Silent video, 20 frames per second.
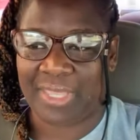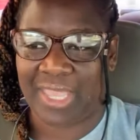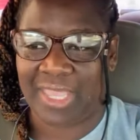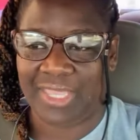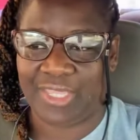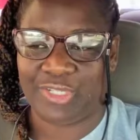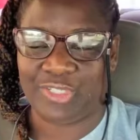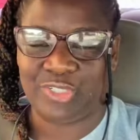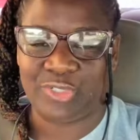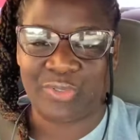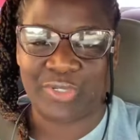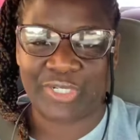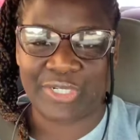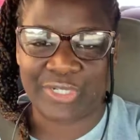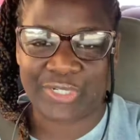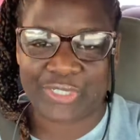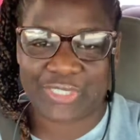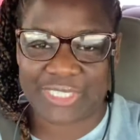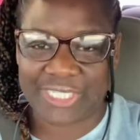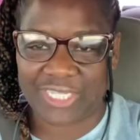enjoying
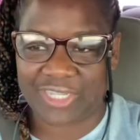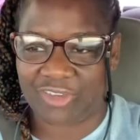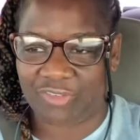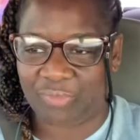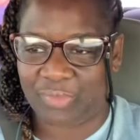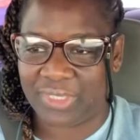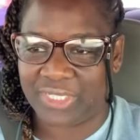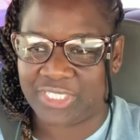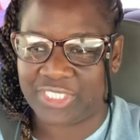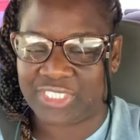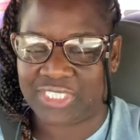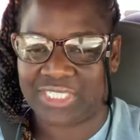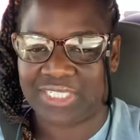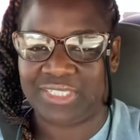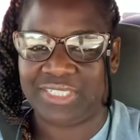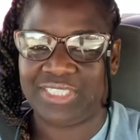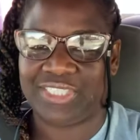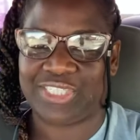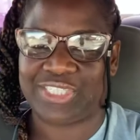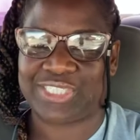herself, but
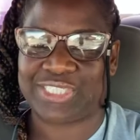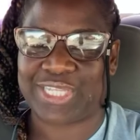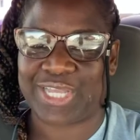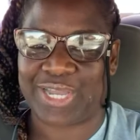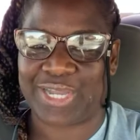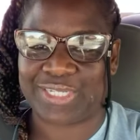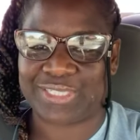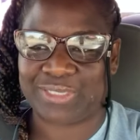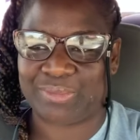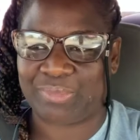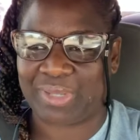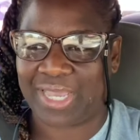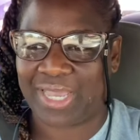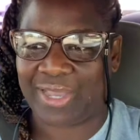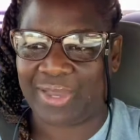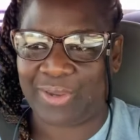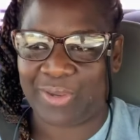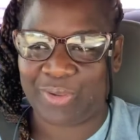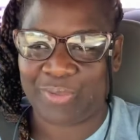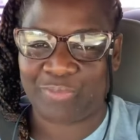she just talked
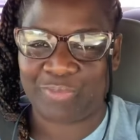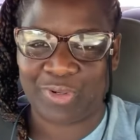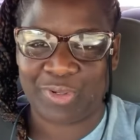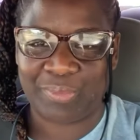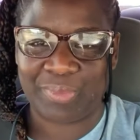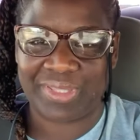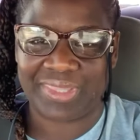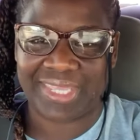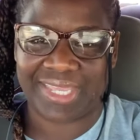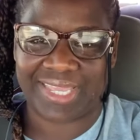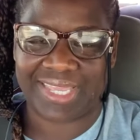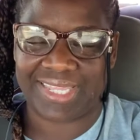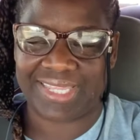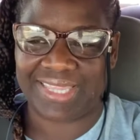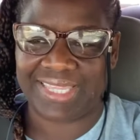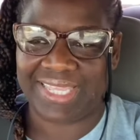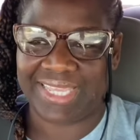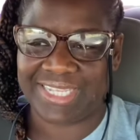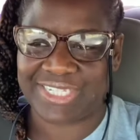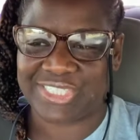about Aroma the
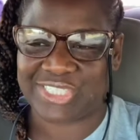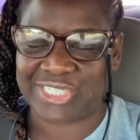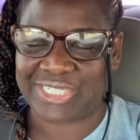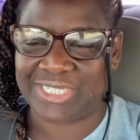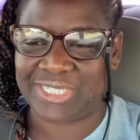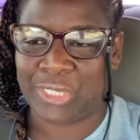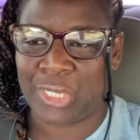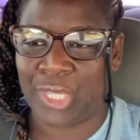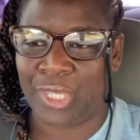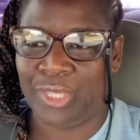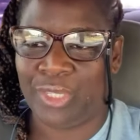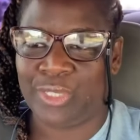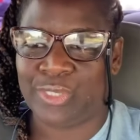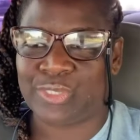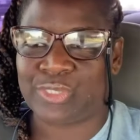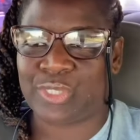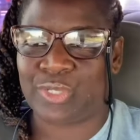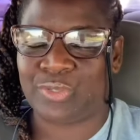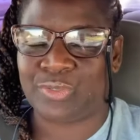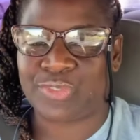Collection.
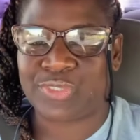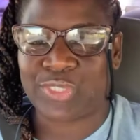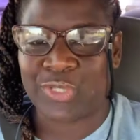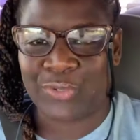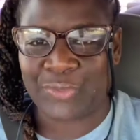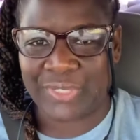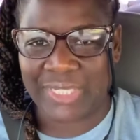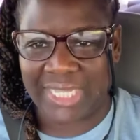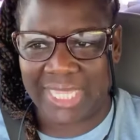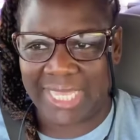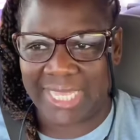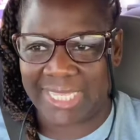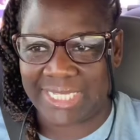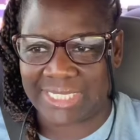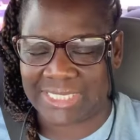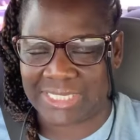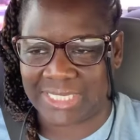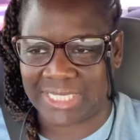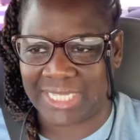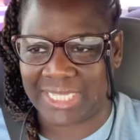So glad
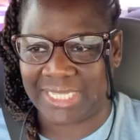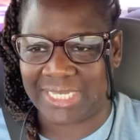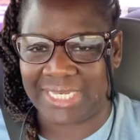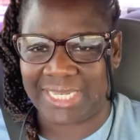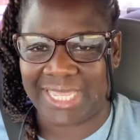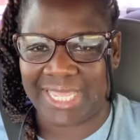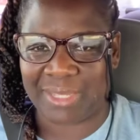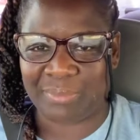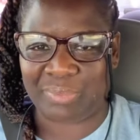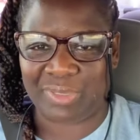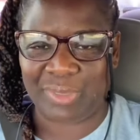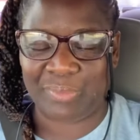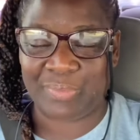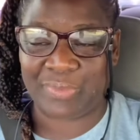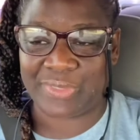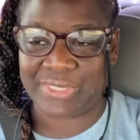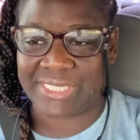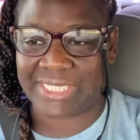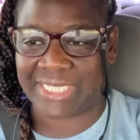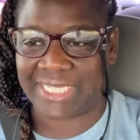to connect
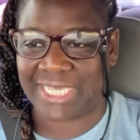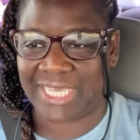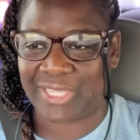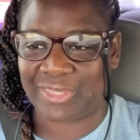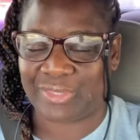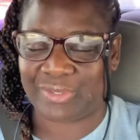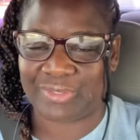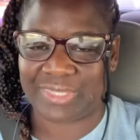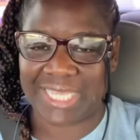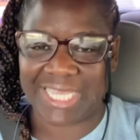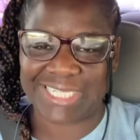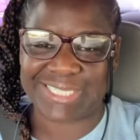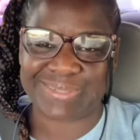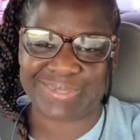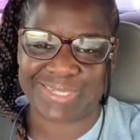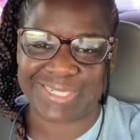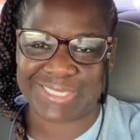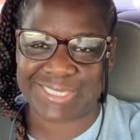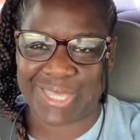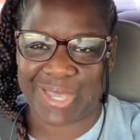people together. That's
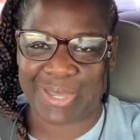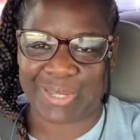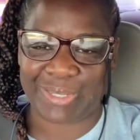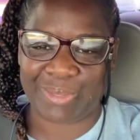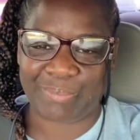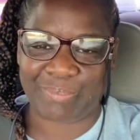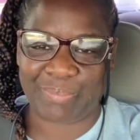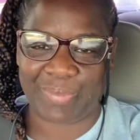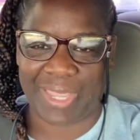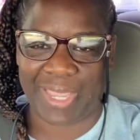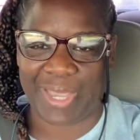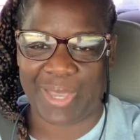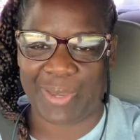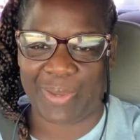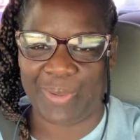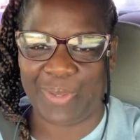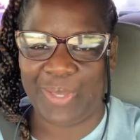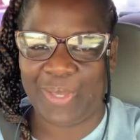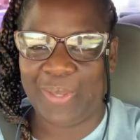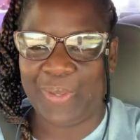what it's all about
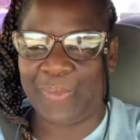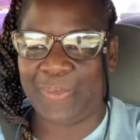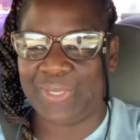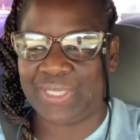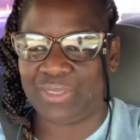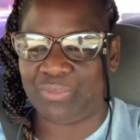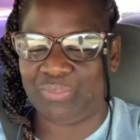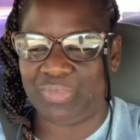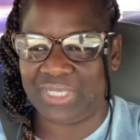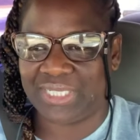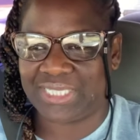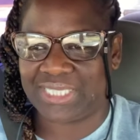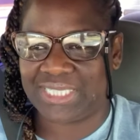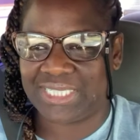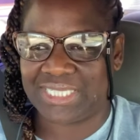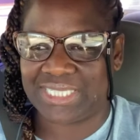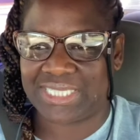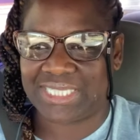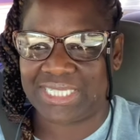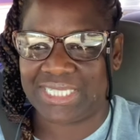with
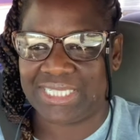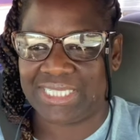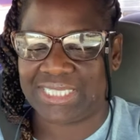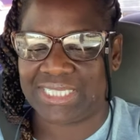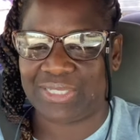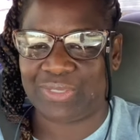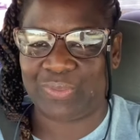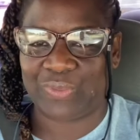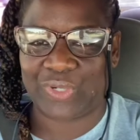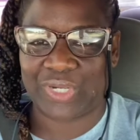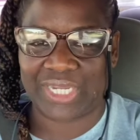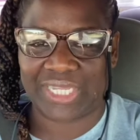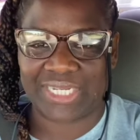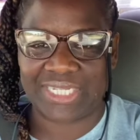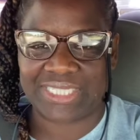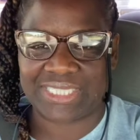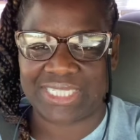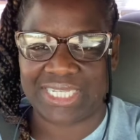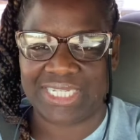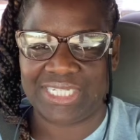businesses and
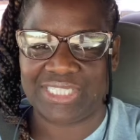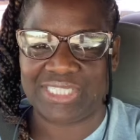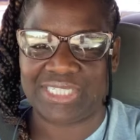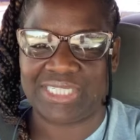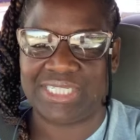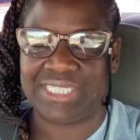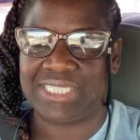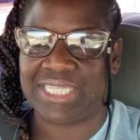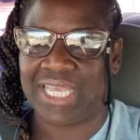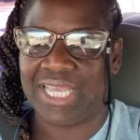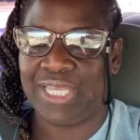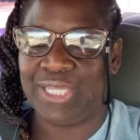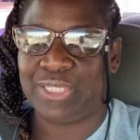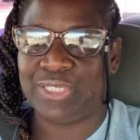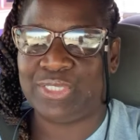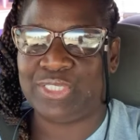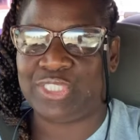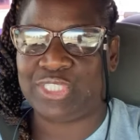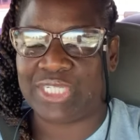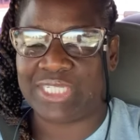organizations.
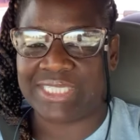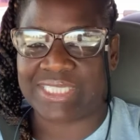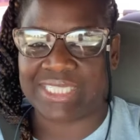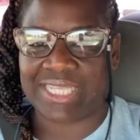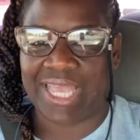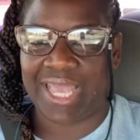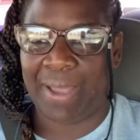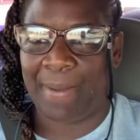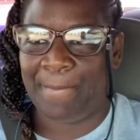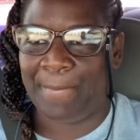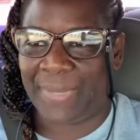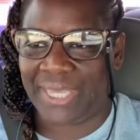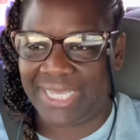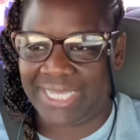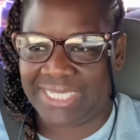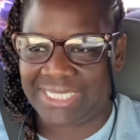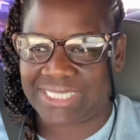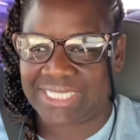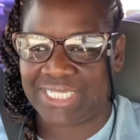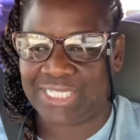Just
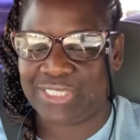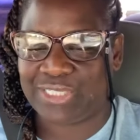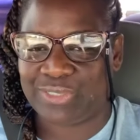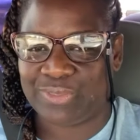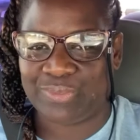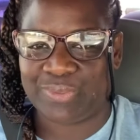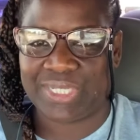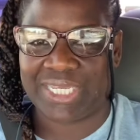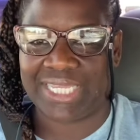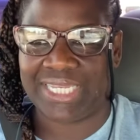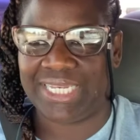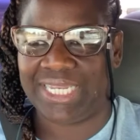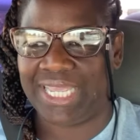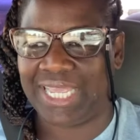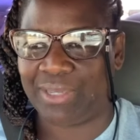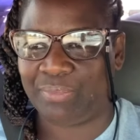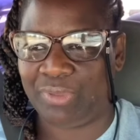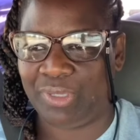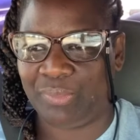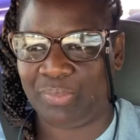amazing to
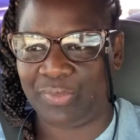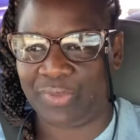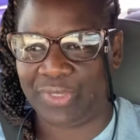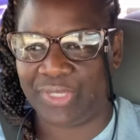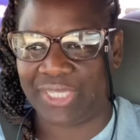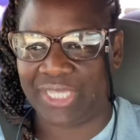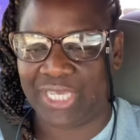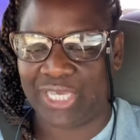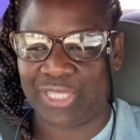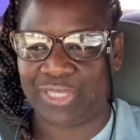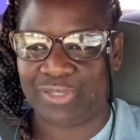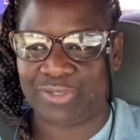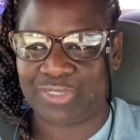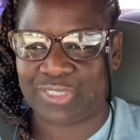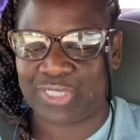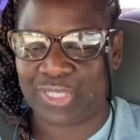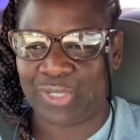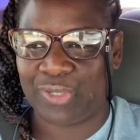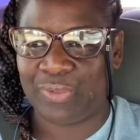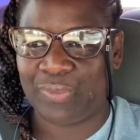connect people together.
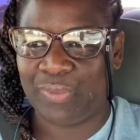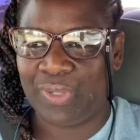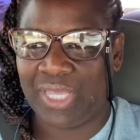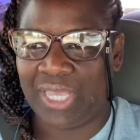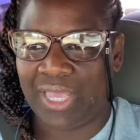So